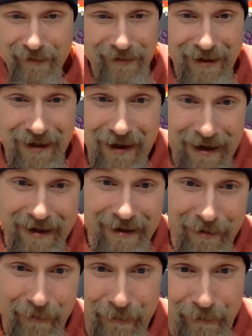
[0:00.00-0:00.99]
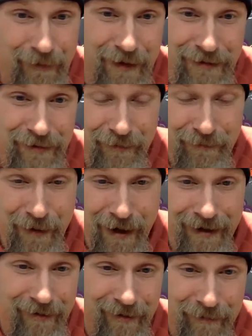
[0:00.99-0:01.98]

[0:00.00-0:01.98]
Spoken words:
because I ain't no professional painter,